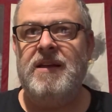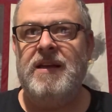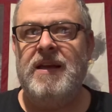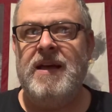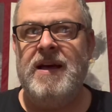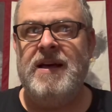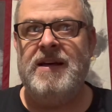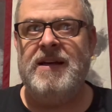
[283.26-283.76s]

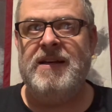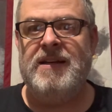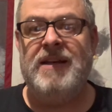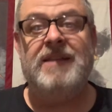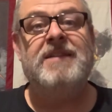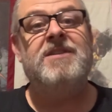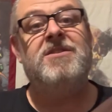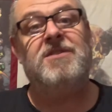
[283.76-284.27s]

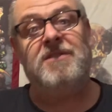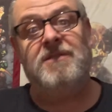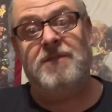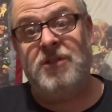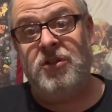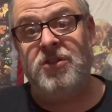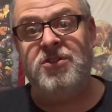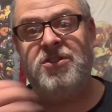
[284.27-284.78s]
at least
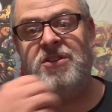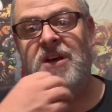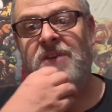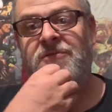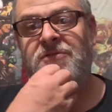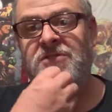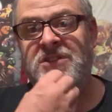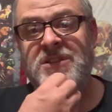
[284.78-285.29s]
the good
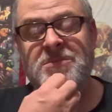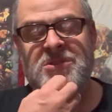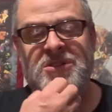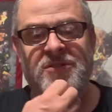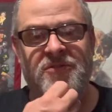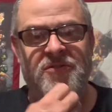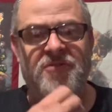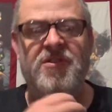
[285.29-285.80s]
stuff, seems
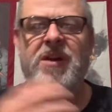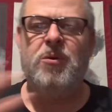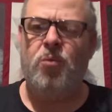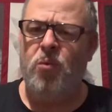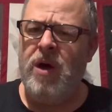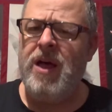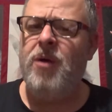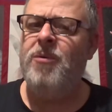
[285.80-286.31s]
to fit
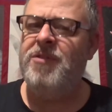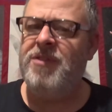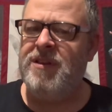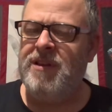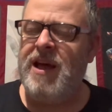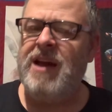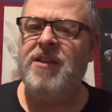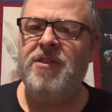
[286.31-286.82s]
well with a
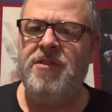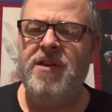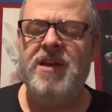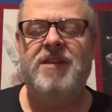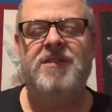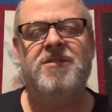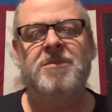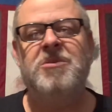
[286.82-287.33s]
lot of
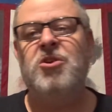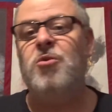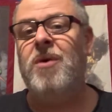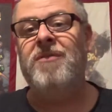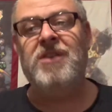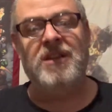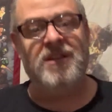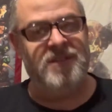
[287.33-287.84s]
things. I
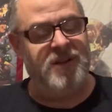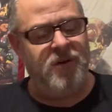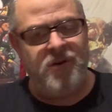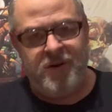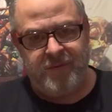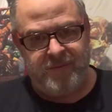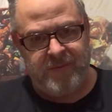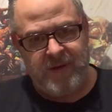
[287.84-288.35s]
mean, there
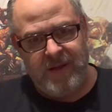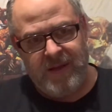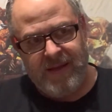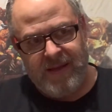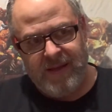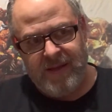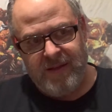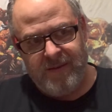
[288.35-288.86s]
are
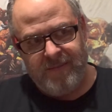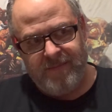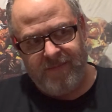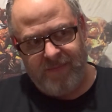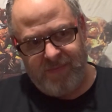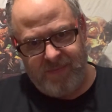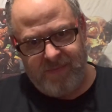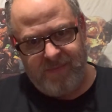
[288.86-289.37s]

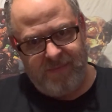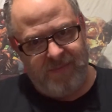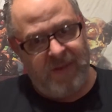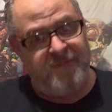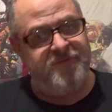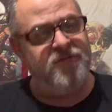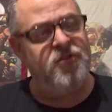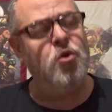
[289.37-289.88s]

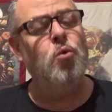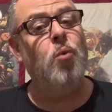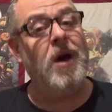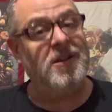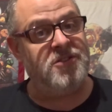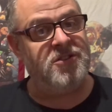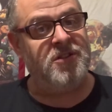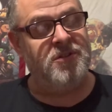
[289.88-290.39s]
a few
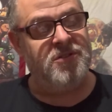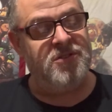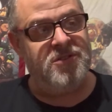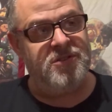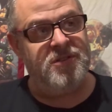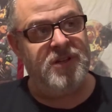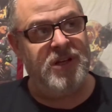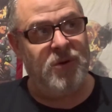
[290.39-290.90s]

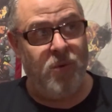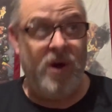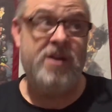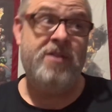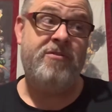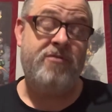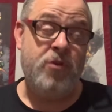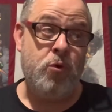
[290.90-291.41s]
Westerns,
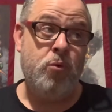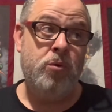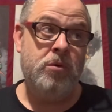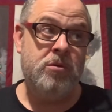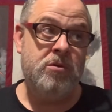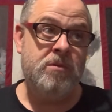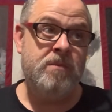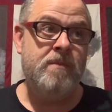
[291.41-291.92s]
quite a few,
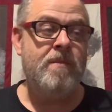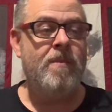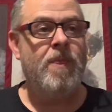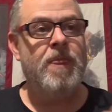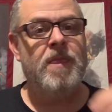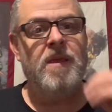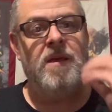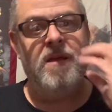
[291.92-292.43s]

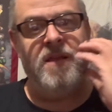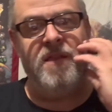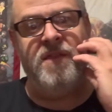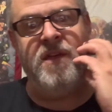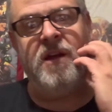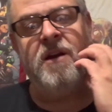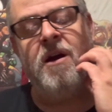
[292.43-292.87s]
that